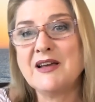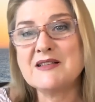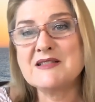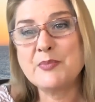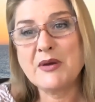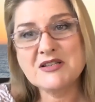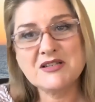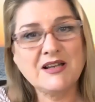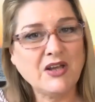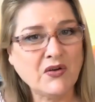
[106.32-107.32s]

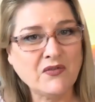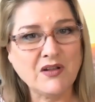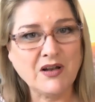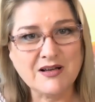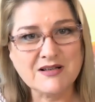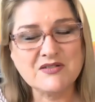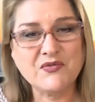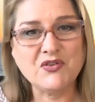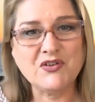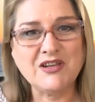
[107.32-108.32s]
especially over the last
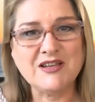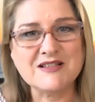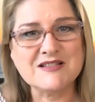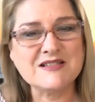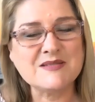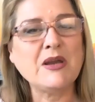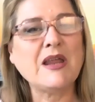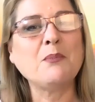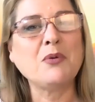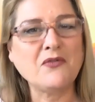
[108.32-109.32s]
few years. It's been
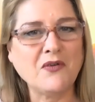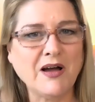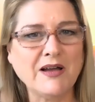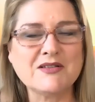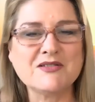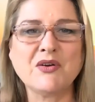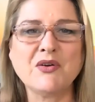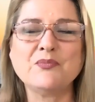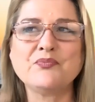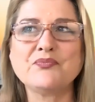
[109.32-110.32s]
amplified.
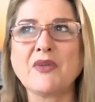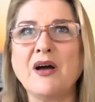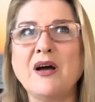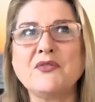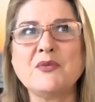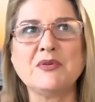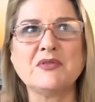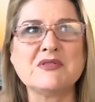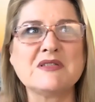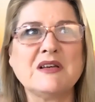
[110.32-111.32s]
So after
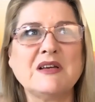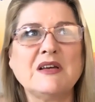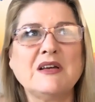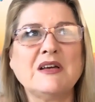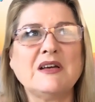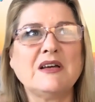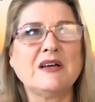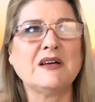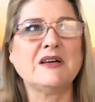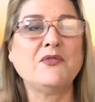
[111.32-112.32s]
Bill's
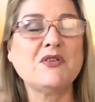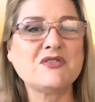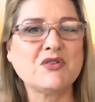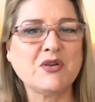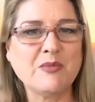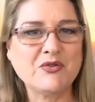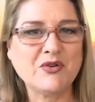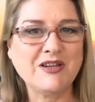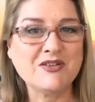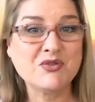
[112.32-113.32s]
uh, first
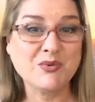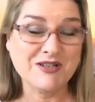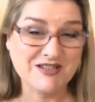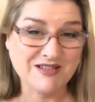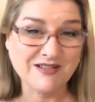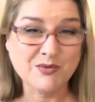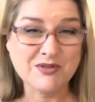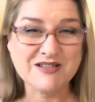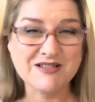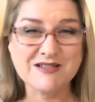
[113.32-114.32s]
documentary, Intuition,
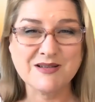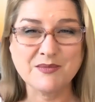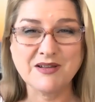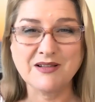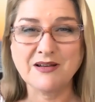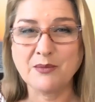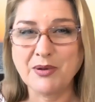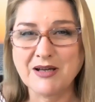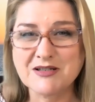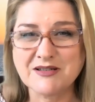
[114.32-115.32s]
which is something that I'm
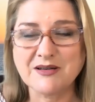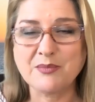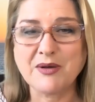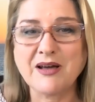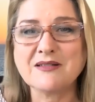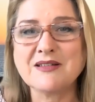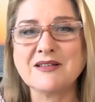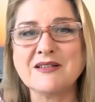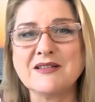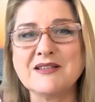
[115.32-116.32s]
passionate about.
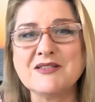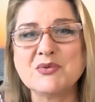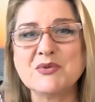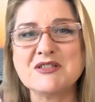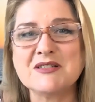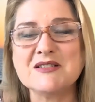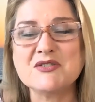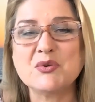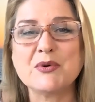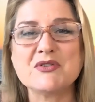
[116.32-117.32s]
Uh, intuition
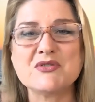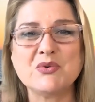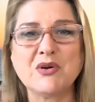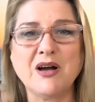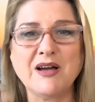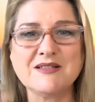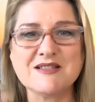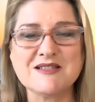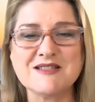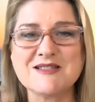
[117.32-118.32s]
is your personal
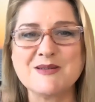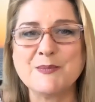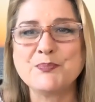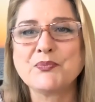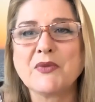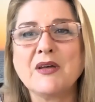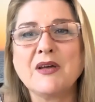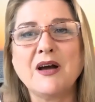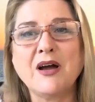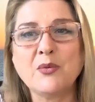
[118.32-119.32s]
guidance system,
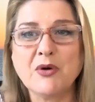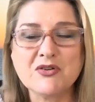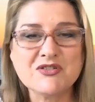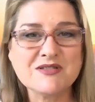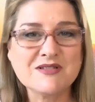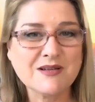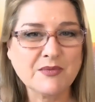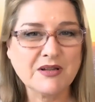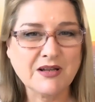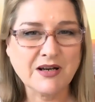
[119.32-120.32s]
our emotions,
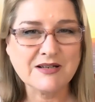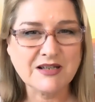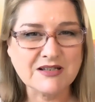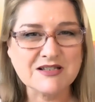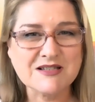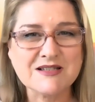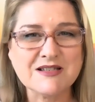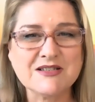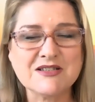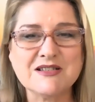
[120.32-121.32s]
something that I teach as a
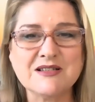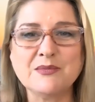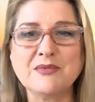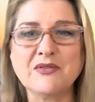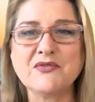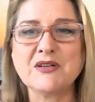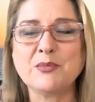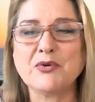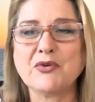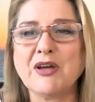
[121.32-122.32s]
teacher del- of deliberate